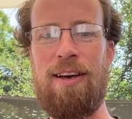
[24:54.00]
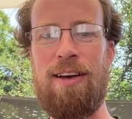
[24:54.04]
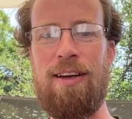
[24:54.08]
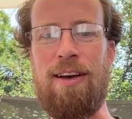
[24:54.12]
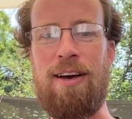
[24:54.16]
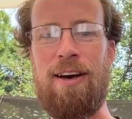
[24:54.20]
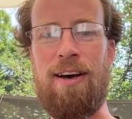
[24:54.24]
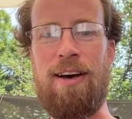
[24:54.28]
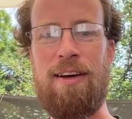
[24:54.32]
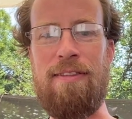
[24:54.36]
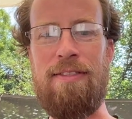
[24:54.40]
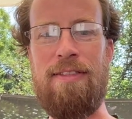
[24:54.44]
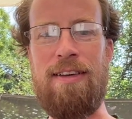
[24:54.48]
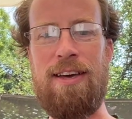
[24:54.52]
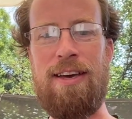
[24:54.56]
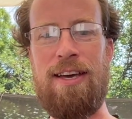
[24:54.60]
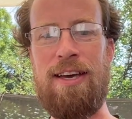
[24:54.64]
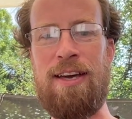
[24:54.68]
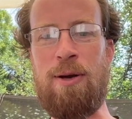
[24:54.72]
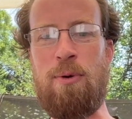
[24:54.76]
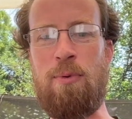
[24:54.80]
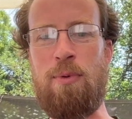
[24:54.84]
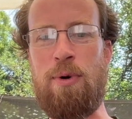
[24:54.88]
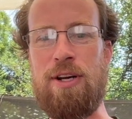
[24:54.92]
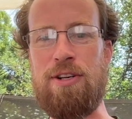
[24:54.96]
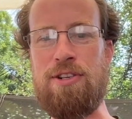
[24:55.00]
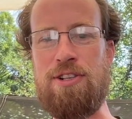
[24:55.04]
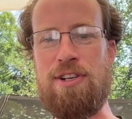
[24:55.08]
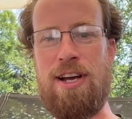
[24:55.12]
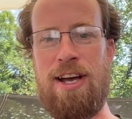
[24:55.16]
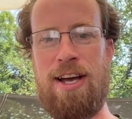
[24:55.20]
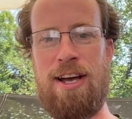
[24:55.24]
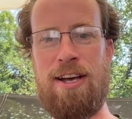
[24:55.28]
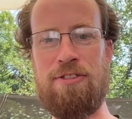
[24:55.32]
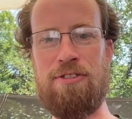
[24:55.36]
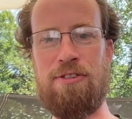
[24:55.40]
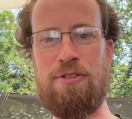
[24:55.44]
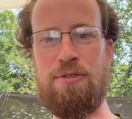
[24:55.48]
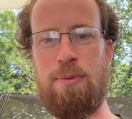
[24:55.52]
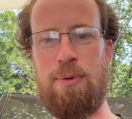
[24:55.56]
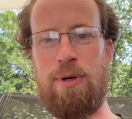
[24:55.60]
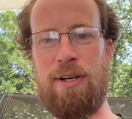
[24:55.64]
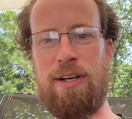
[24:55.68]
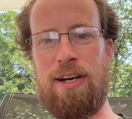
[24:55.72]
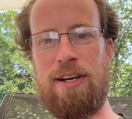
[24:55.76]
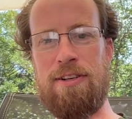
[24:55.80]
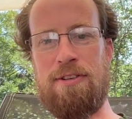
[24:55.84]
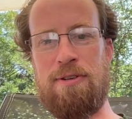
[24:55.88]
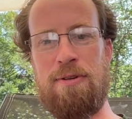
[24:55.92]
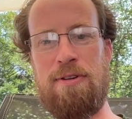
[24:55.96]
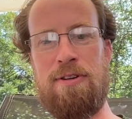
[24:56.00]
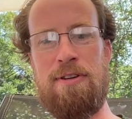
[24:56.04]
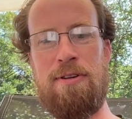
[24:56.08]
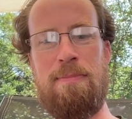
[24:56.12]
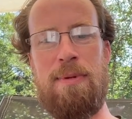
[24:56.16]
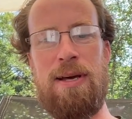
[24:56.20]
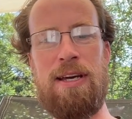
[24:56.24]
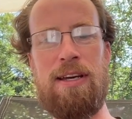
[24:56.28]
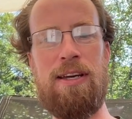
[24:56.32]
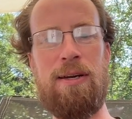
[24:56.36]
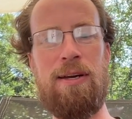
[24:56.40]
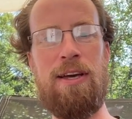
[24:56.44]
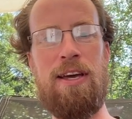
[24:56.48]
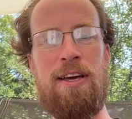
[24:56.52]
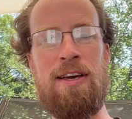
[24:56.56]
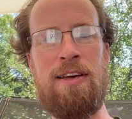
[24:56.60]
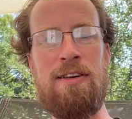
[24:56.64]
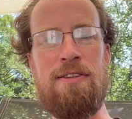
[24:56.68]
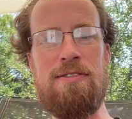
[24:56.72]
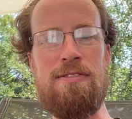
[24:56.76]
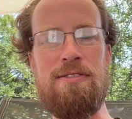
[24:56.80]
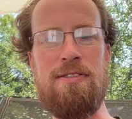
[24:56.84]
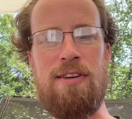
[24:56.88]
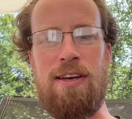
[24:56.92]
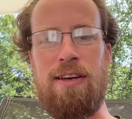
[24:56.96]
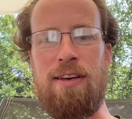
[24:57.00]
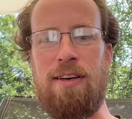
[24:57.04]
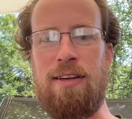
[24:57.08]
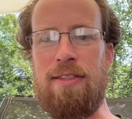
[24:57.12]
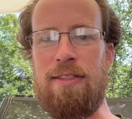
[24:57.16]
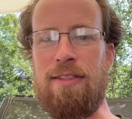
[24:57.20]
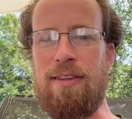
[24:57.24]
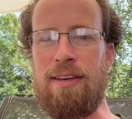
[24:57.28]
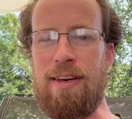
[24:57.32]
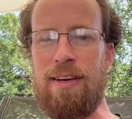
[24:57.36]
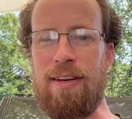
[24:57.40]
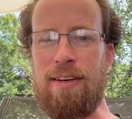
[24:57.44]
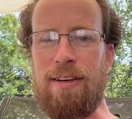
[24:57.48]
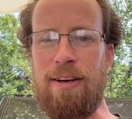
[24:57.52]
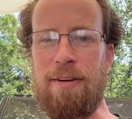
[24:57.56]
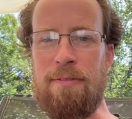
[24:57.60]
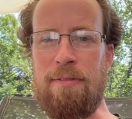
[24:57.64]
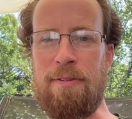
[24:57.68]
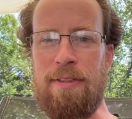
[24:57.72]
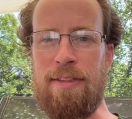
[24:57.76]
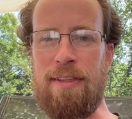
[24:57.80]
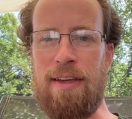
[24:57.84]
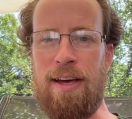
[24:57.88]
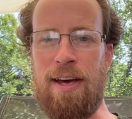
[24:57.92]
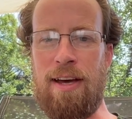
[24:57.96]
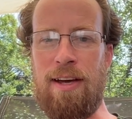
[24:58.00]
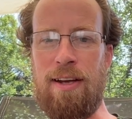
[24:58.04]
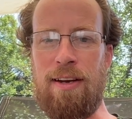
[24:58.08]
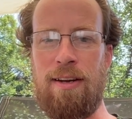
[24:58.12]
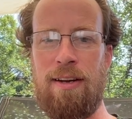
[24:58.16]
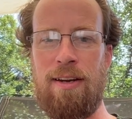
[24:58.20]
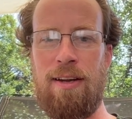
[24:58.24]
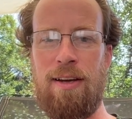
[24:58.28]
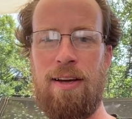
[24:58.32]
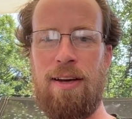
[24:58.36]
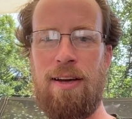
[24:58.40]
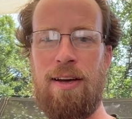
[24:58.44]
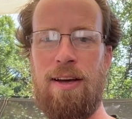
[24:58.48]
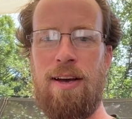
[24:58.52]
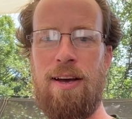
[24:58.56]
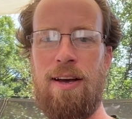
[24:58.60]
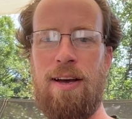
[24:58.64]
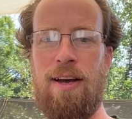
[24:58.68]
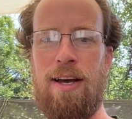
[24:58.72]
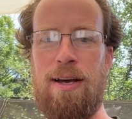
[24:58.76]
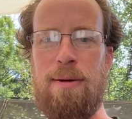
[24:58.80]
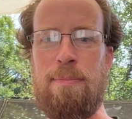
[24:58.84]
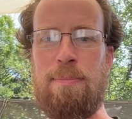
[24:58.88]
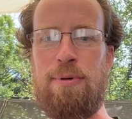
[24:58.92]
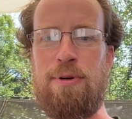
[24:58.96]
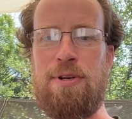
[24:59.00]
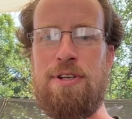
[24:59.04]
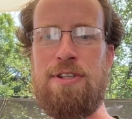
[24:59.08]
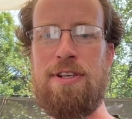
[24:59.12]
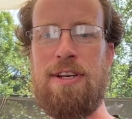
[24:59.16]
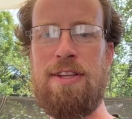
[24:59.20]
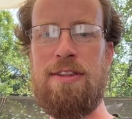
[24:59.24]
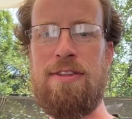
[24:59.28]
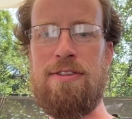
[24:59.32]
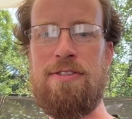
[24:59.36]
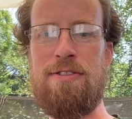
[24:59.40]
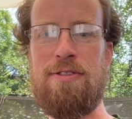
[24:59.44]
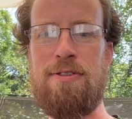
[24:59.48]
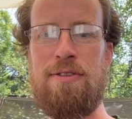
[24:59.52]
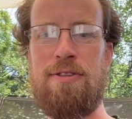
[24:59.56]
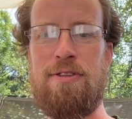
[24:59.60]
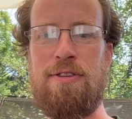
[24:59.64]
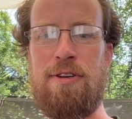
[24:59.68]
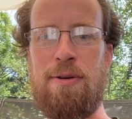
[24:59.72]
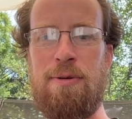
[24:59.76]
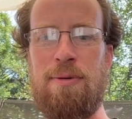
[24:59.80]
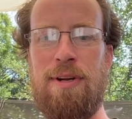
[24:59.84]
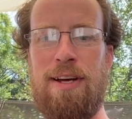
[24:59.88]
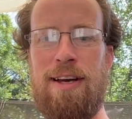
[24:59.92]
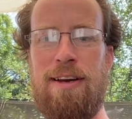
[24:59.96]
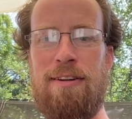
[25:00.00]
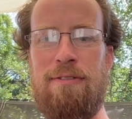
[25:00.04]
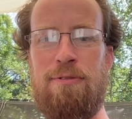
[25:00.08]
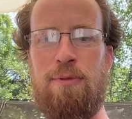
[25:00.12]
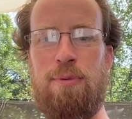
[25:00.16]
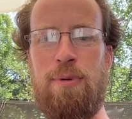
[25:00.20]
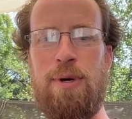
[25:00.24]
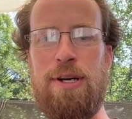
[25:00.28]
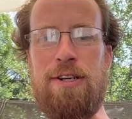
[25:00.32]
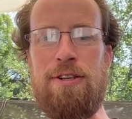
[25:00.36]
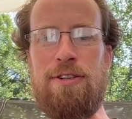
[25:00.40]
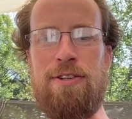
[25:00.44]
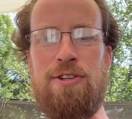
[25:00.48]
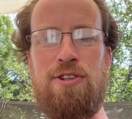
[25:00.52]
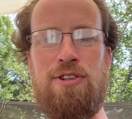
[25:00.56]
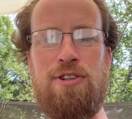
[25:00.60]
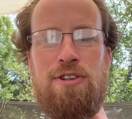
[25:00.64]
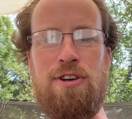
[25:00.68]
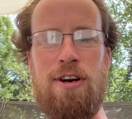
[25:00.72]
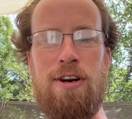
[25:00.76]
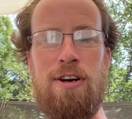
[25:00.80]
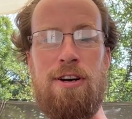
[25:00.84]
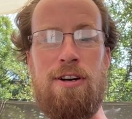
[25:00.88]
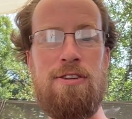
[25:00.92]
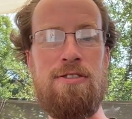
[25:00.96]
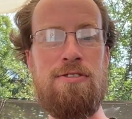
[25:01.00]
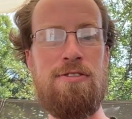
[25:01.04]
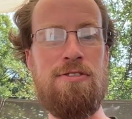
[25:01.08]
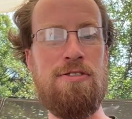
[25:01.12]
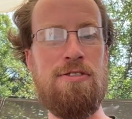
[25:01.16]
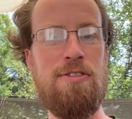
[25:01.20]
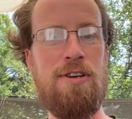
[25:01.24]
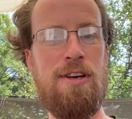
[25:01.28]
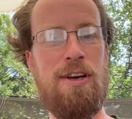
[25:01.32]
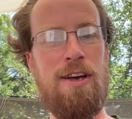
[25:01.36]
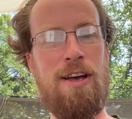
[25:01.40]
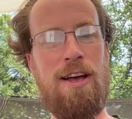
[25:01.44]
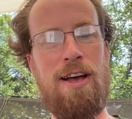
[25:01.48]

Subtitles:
The Ink Witch asks what got you into making inks. I think I covered that. I appreciate that you don't have weird jars.